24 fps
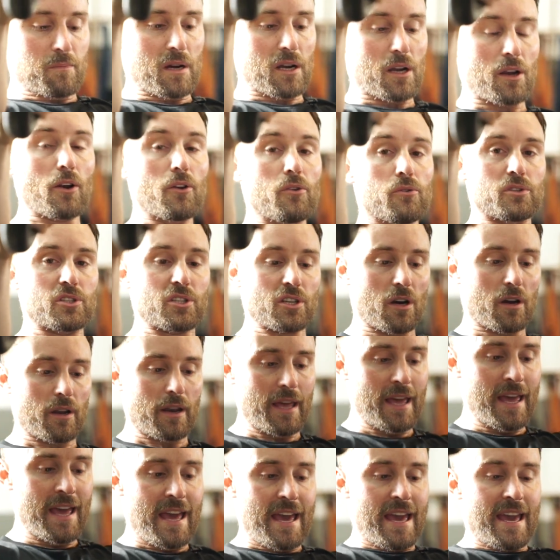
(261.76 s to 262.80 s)
my glutes on,
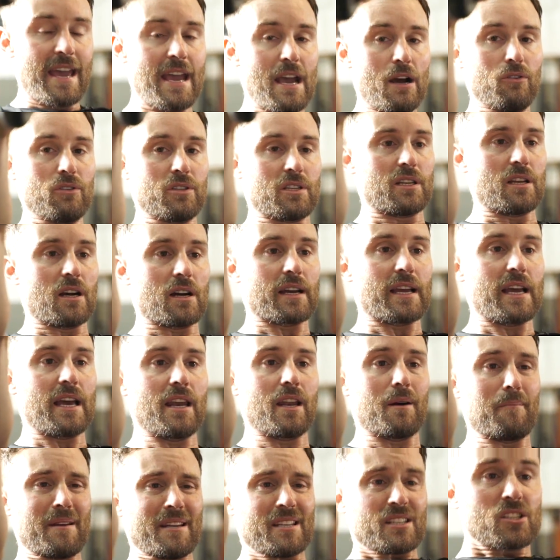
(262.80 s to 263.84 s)
heels are dug in,
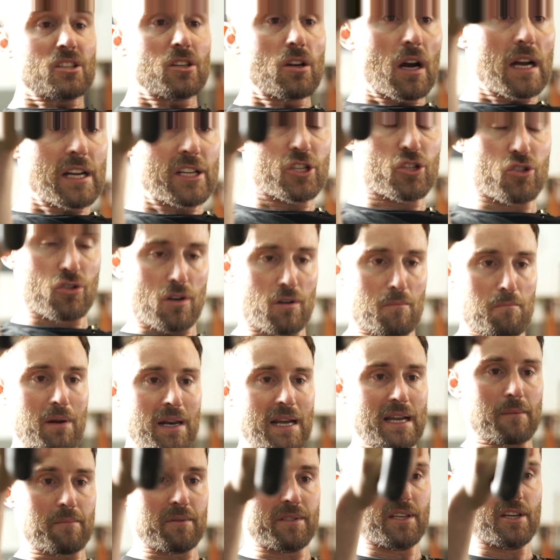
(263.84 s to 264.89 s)
I'm in this nice strong
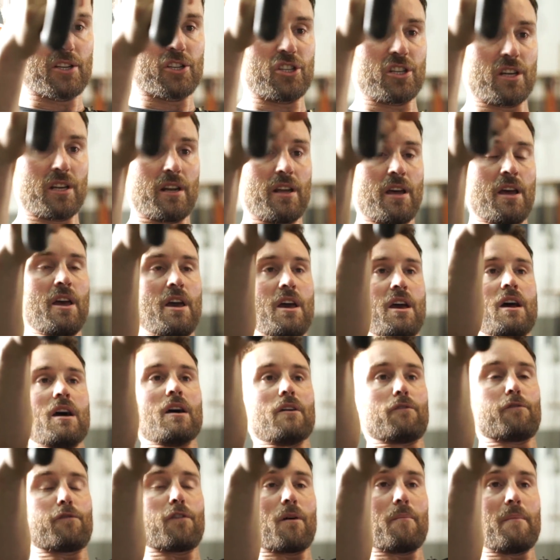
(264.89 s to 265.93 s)
plank position.
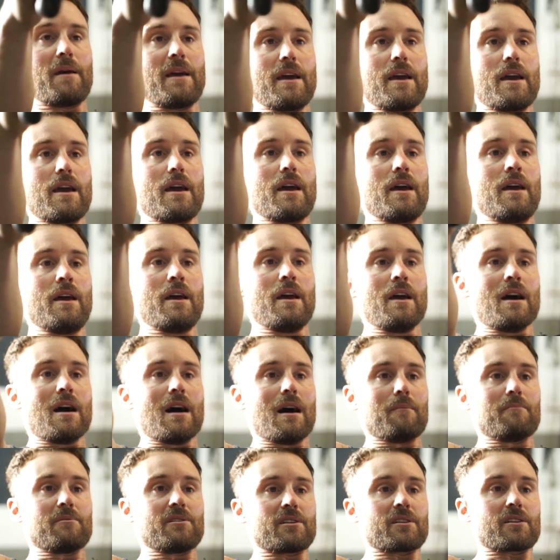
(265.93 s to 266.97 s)
And from here,
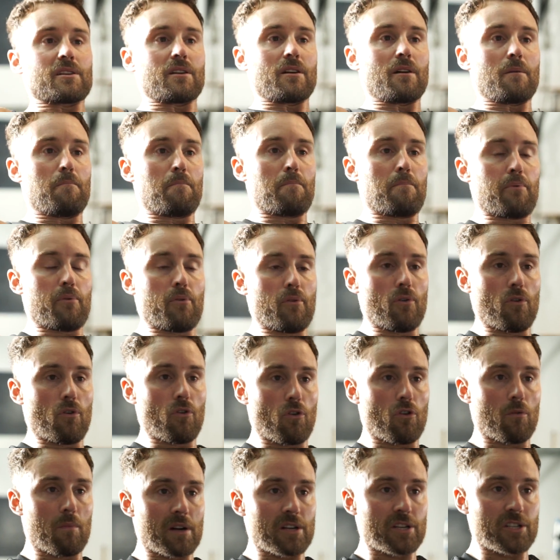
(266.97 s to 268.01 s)
I'm just going to
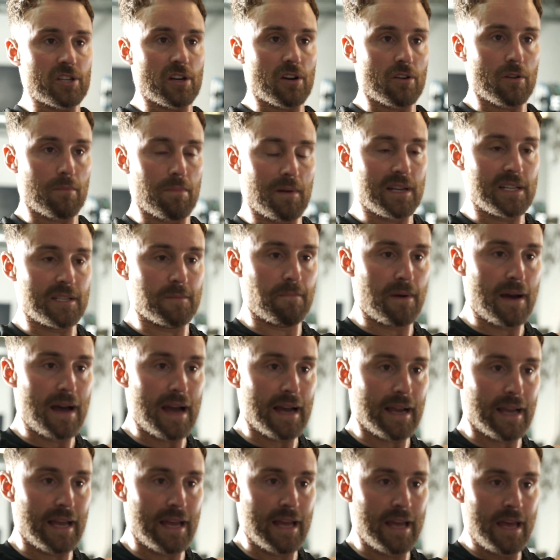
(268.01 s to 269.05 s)
pull my shoulder blades
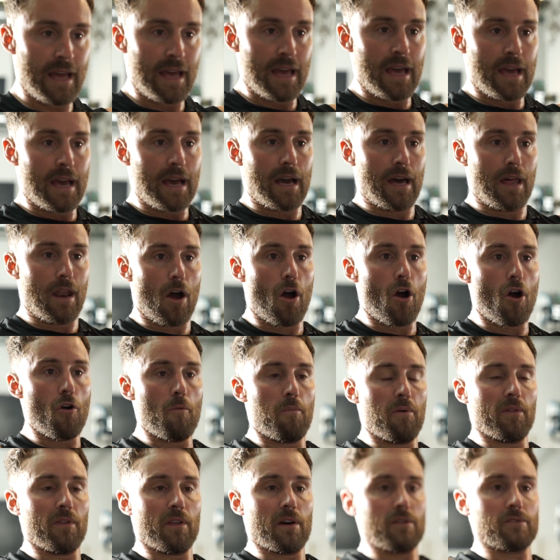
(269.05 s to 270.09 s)
back and
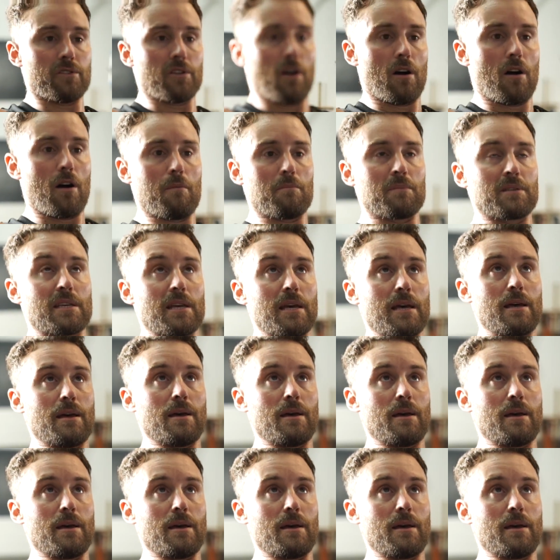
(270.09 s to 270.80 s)
open those arms.